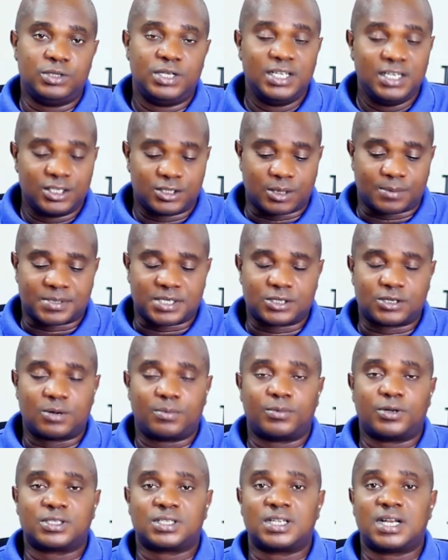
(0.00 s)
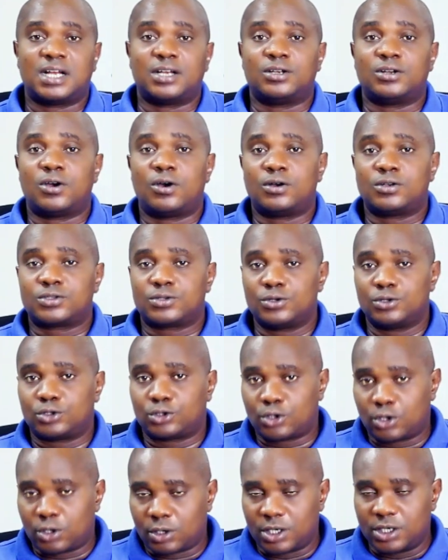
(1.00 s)
hit the subscription button and also
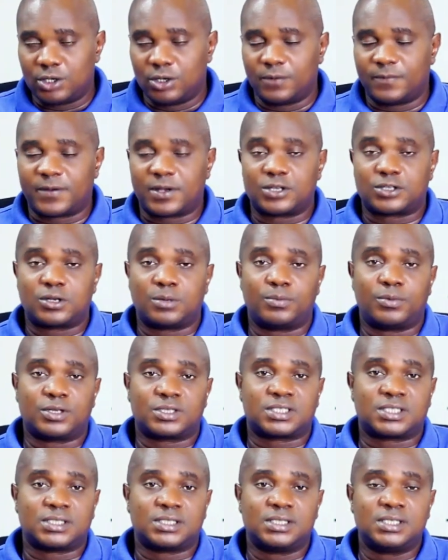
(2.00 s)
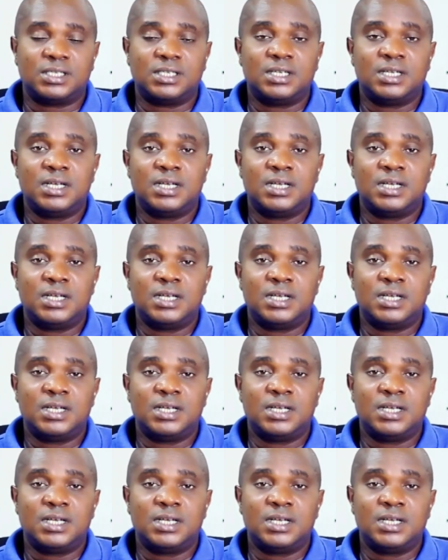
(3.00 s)
turn on the notification button